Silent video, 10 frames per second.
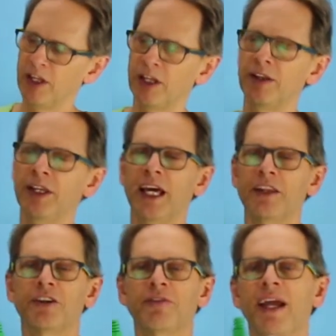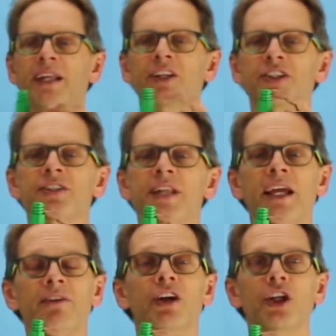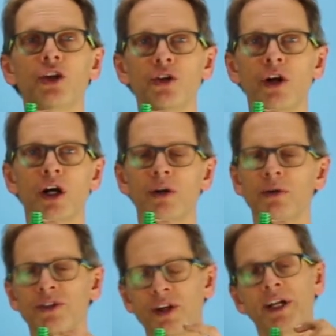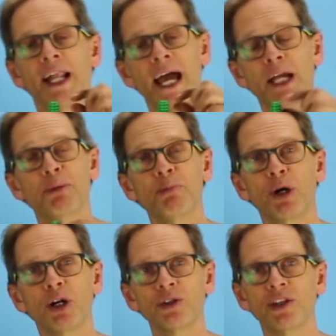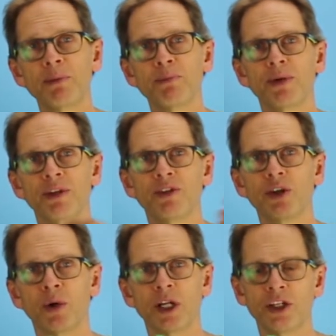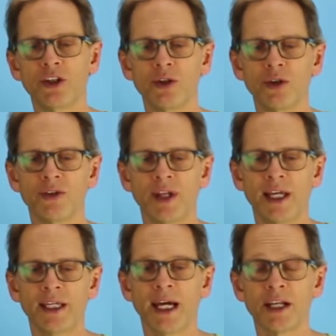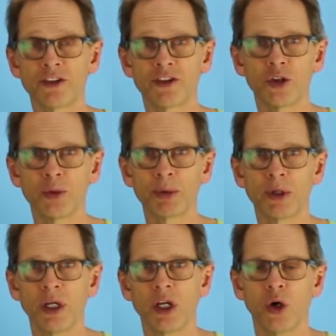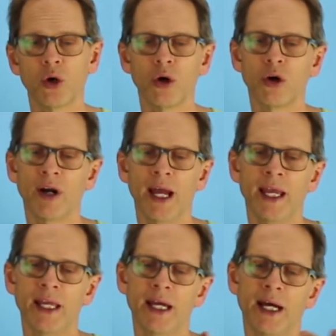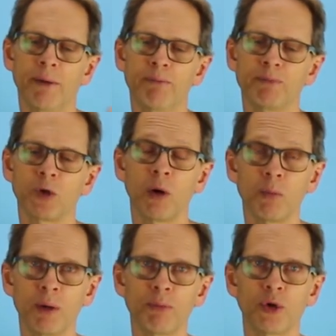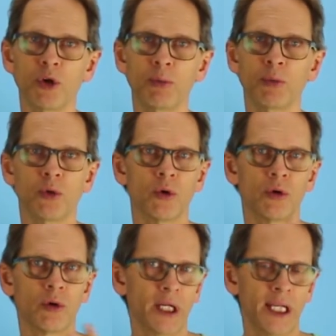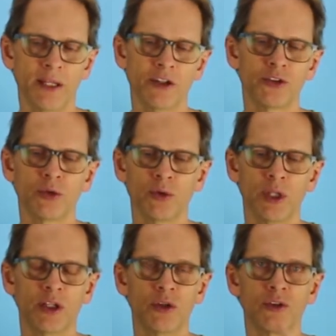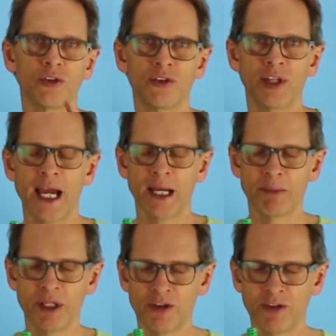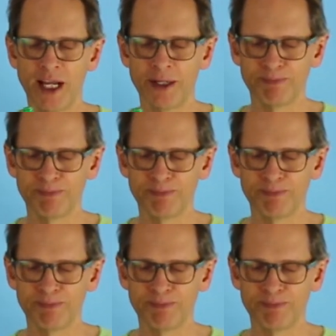The other advantage is now you've got an Acme pole tip if you're wanting to use a gutter scoop or a cobweb broom or any other tool that uses the Acme thread.